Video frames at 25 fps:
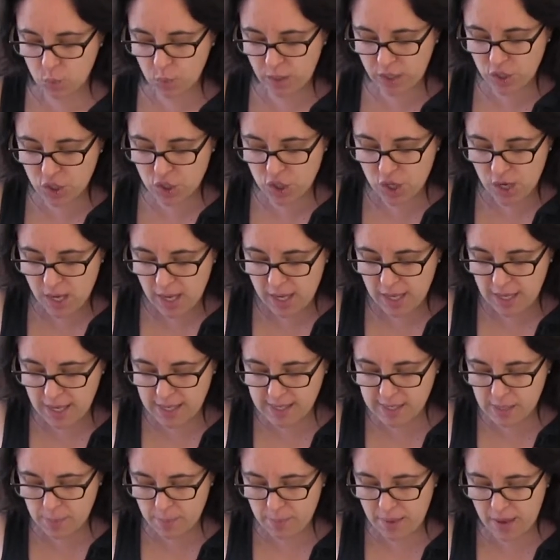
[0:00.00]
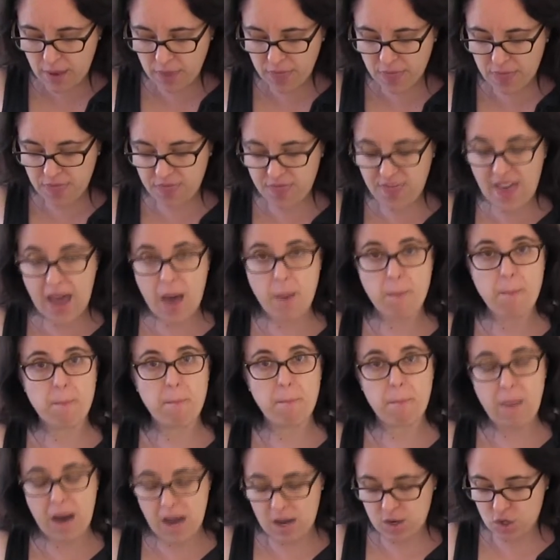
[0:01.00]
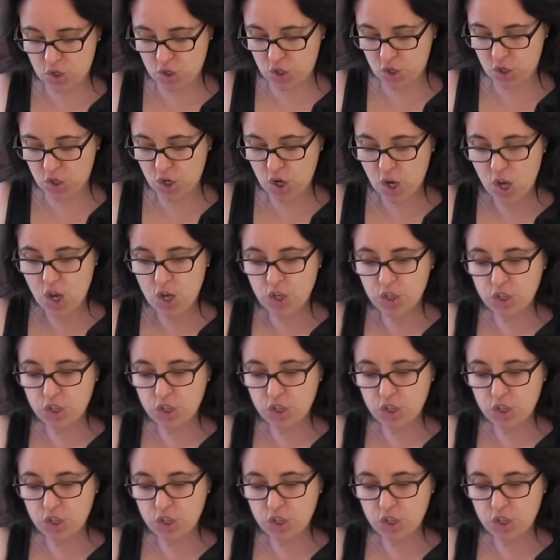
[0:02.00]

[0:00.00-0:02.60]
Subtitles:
which is about that much.